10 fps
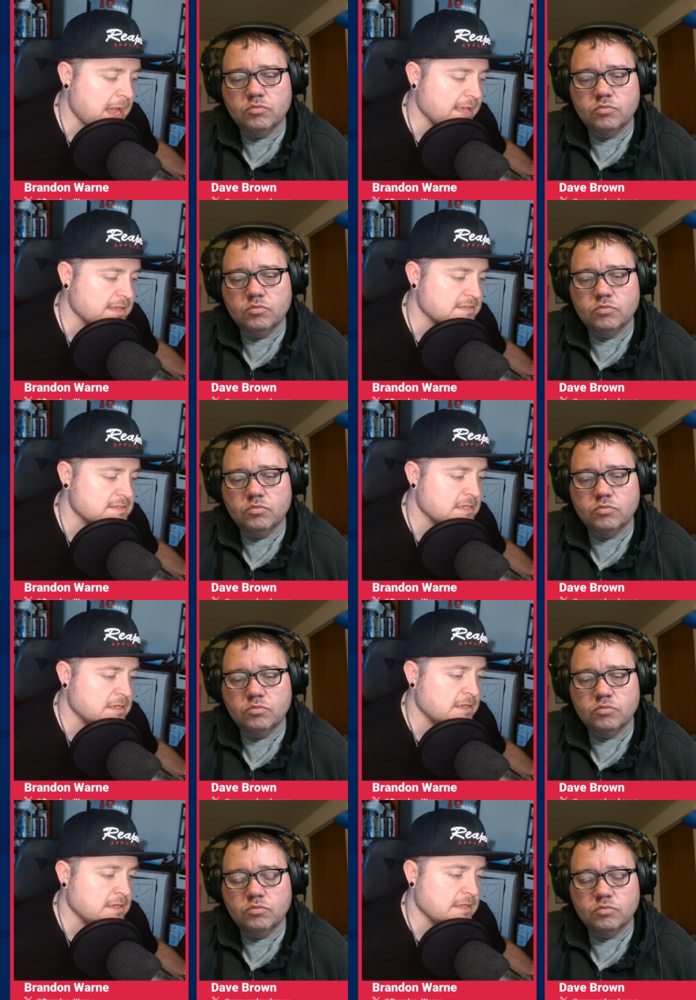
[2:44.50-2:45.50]
Speaker 1: Baez,
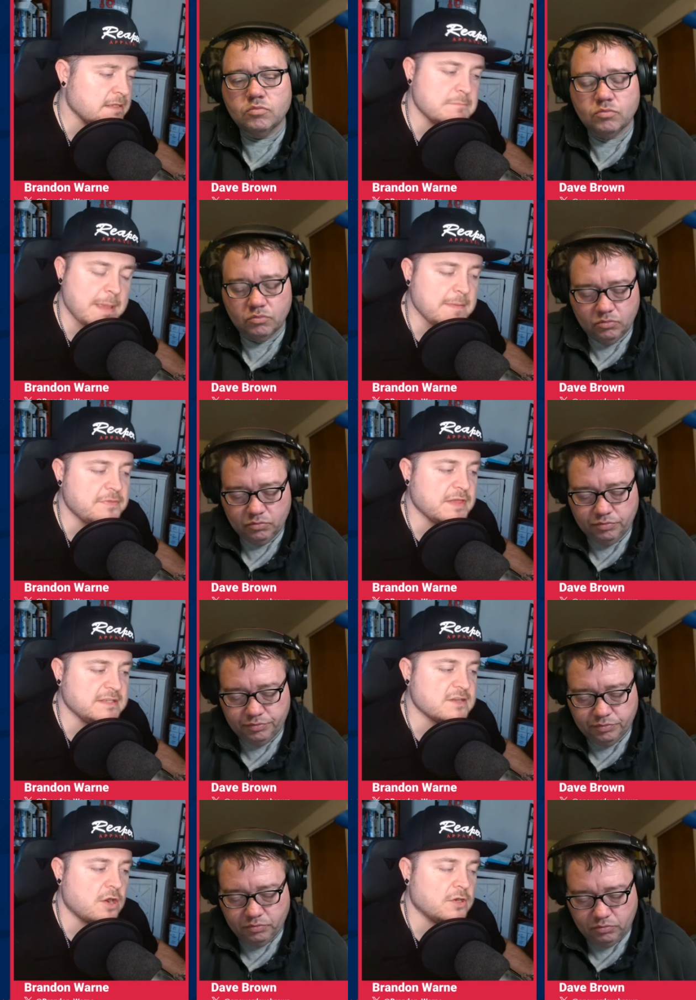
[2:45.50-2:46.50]
maybe
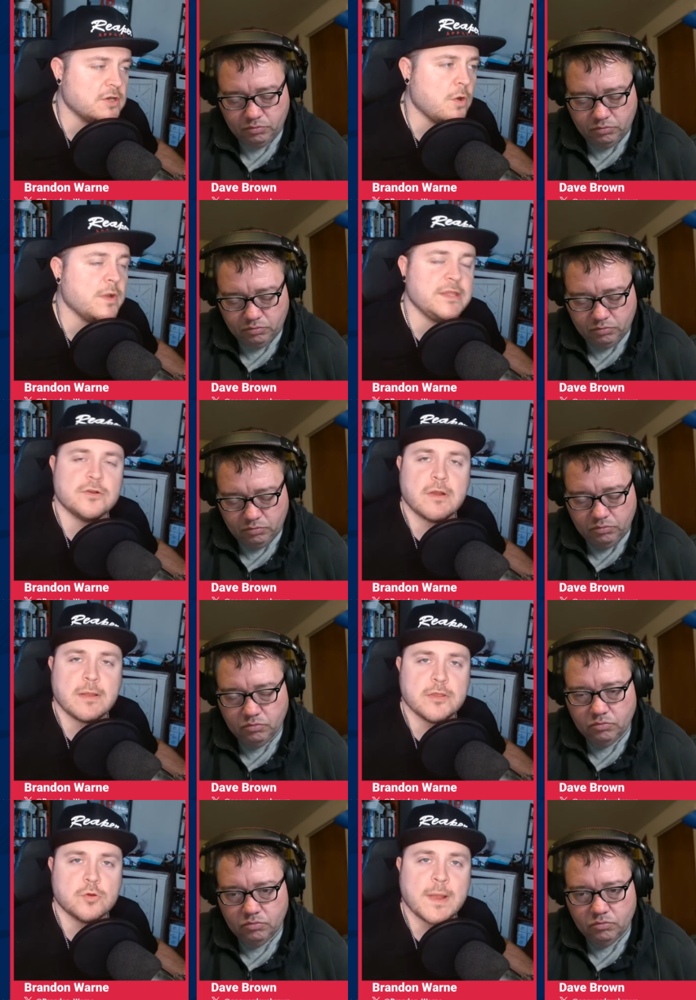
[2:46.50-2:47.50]
things aren't going
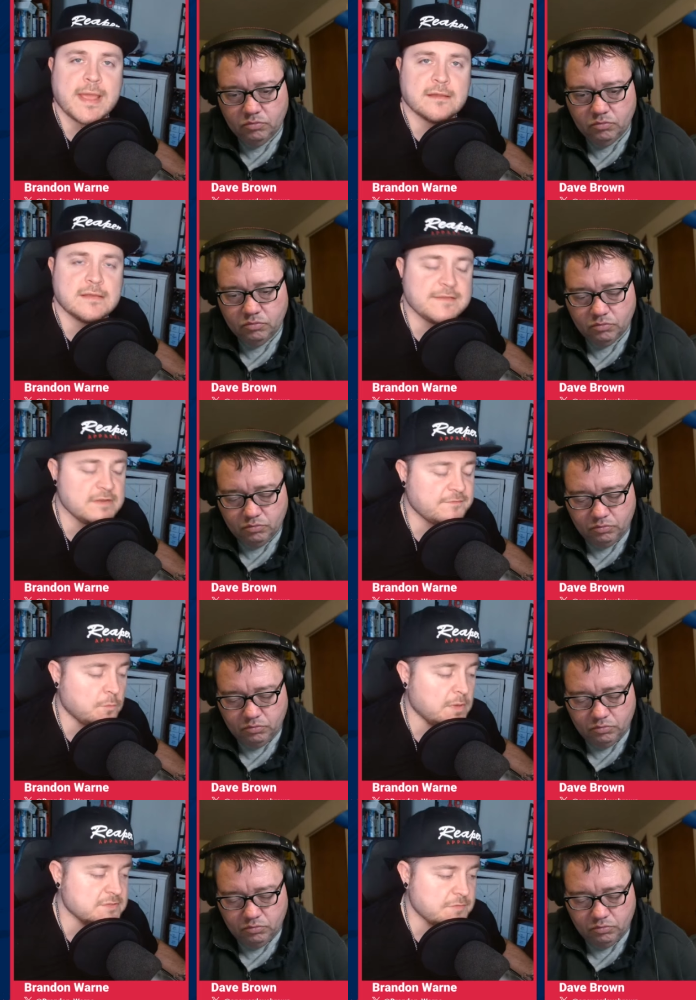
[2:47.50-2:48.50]
your your way, even if it
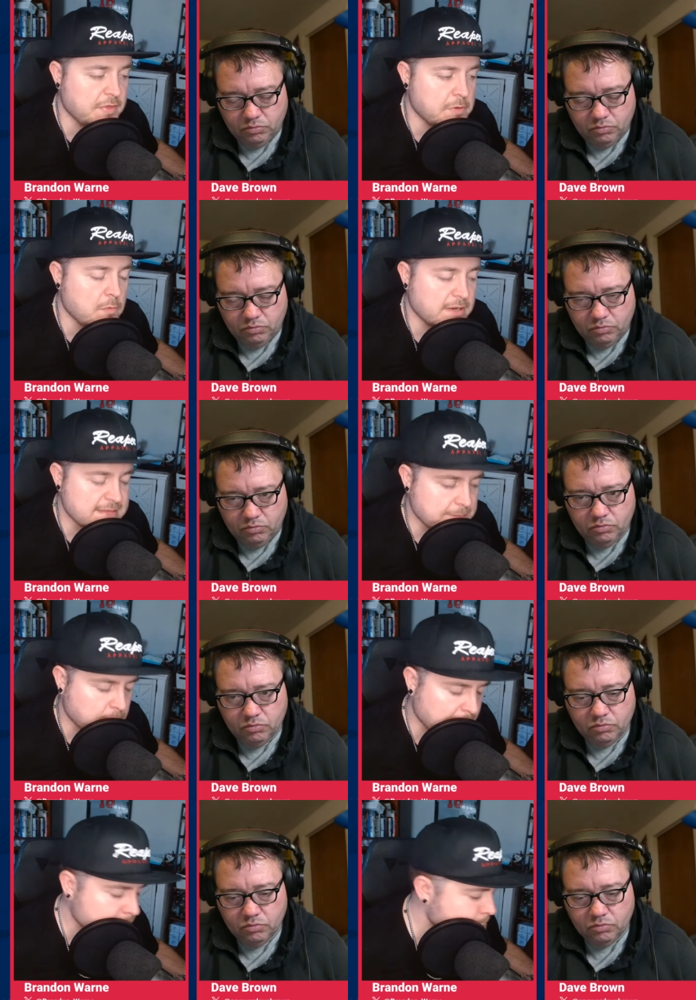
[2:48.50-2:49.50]
was only three one at that
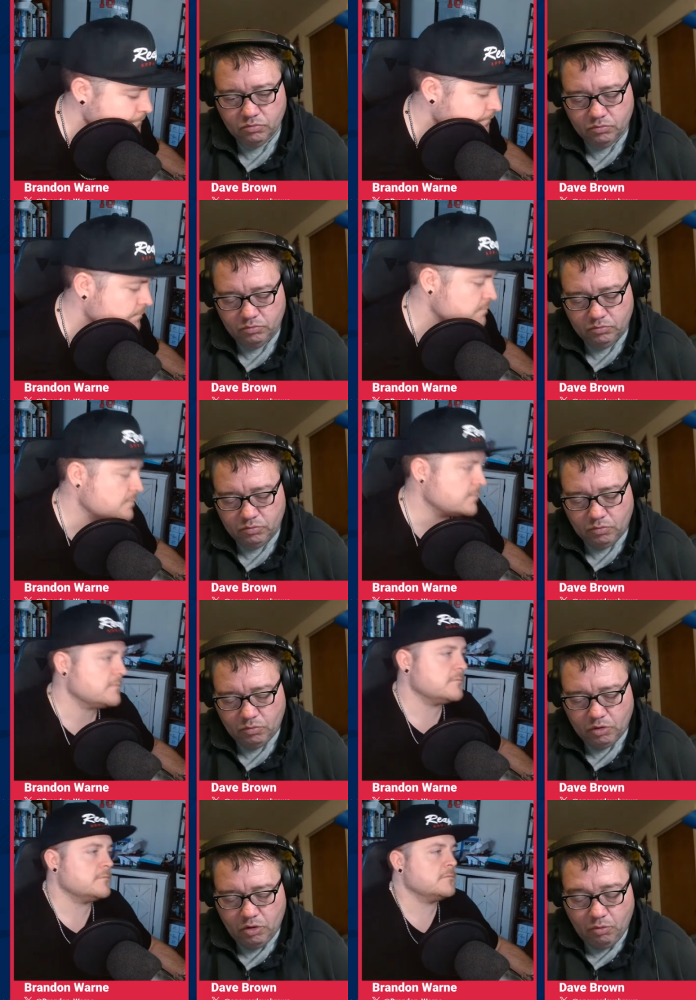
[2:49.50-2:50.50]
point.
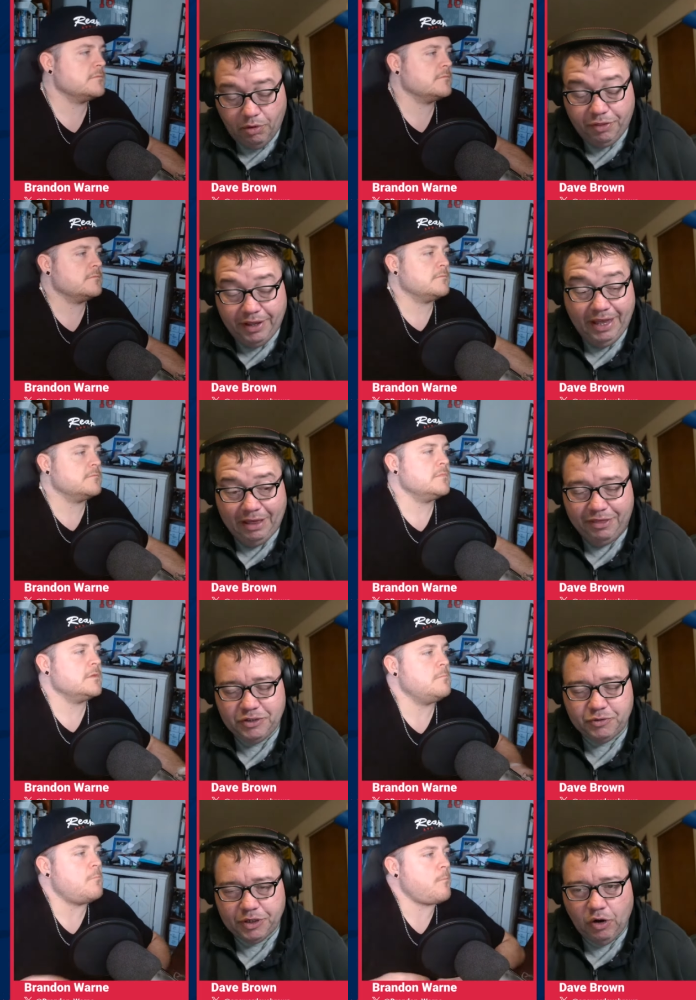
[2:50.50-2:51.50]
Speaker 2: Well, th- yeah, things
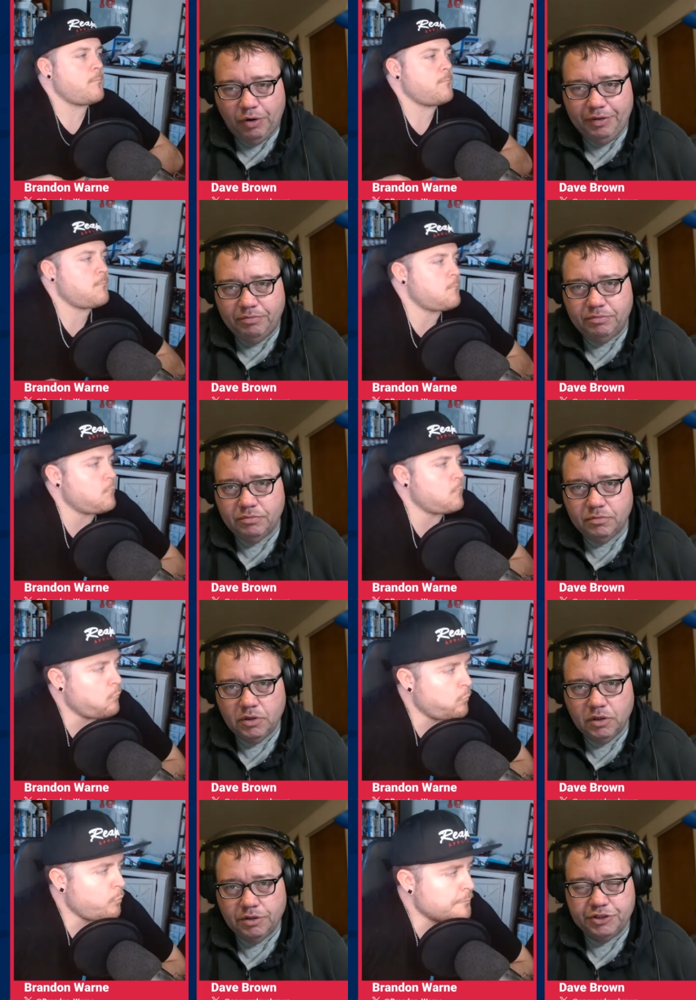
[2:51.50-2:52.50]
were going
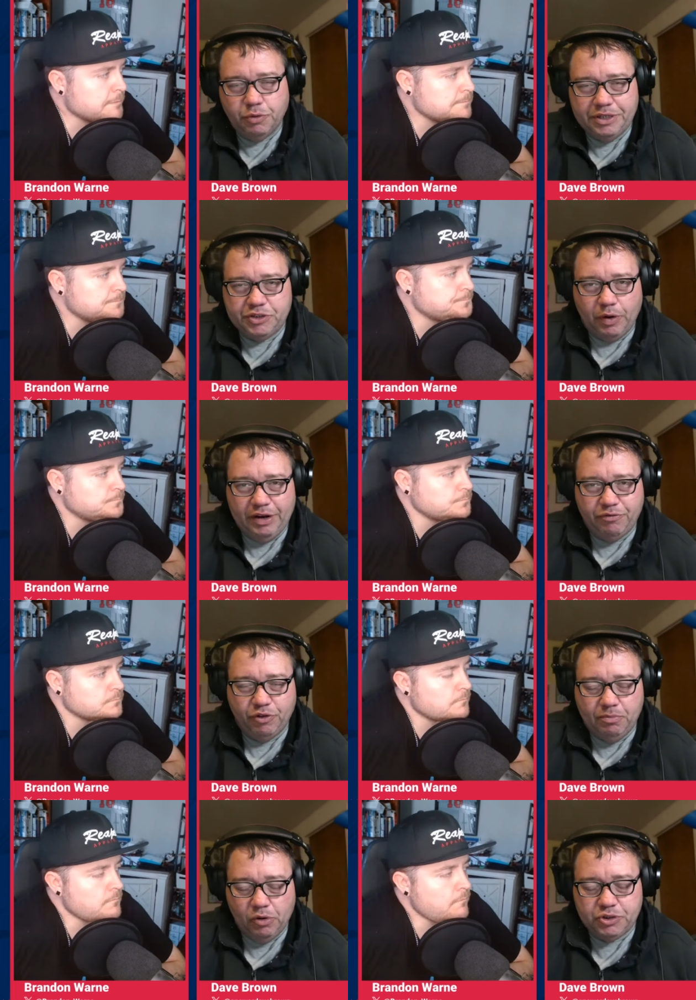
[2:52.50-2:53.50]
the Twins' way for the
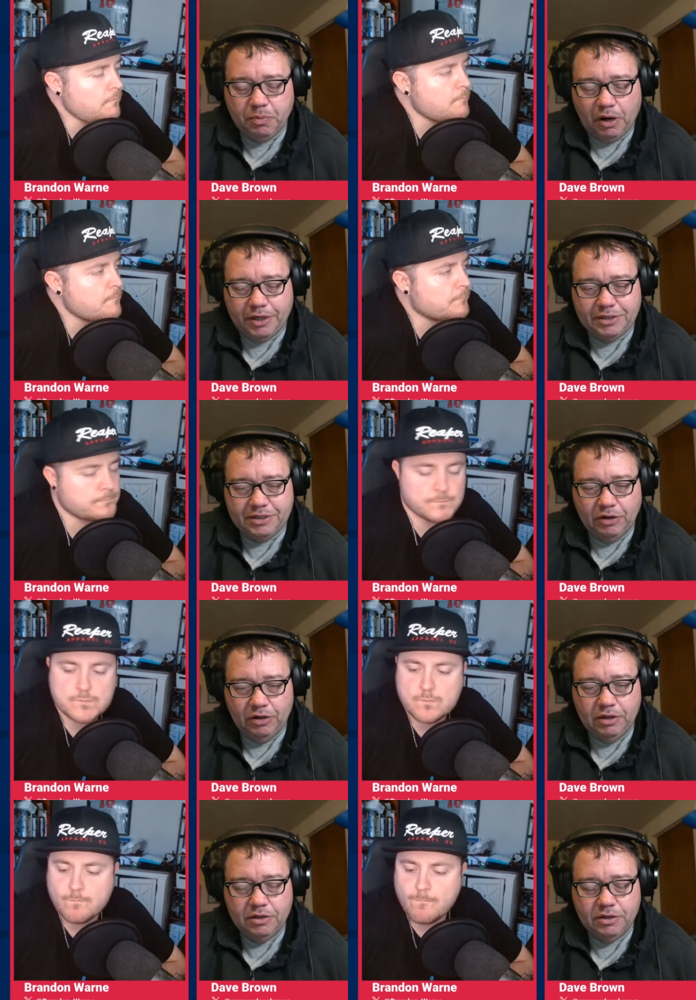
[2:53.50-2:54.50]
most part until
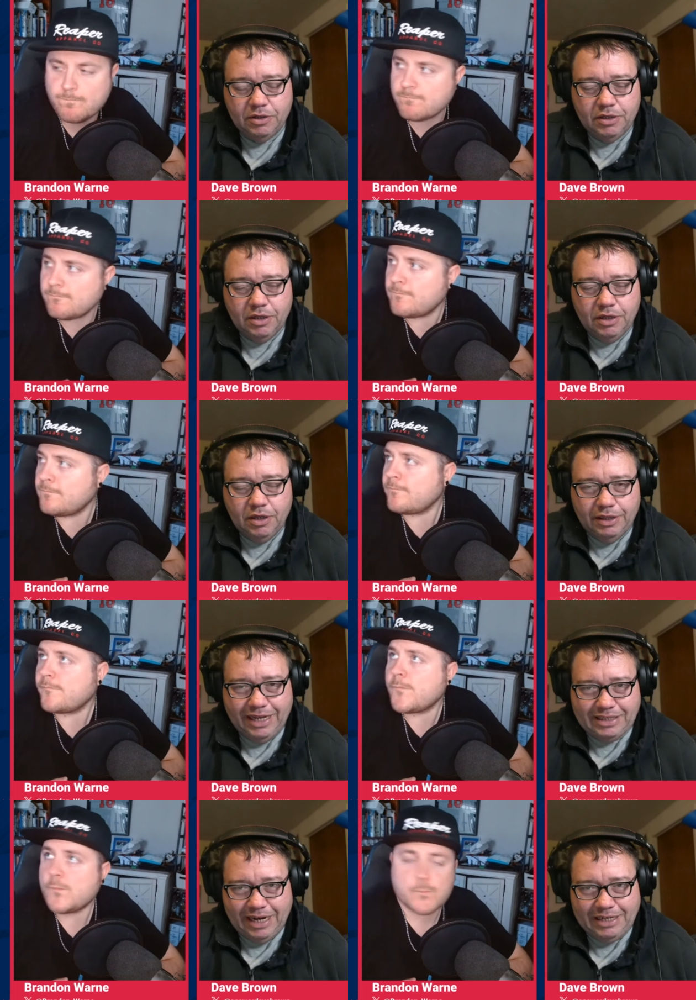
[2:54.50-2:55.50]

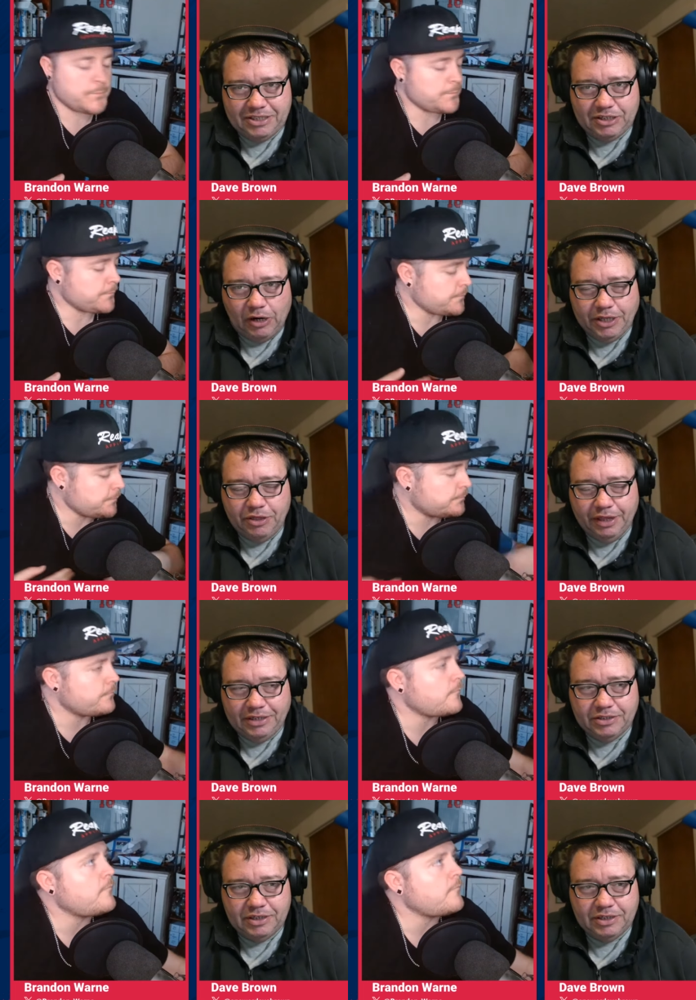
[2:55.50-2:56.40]
that kind of started things.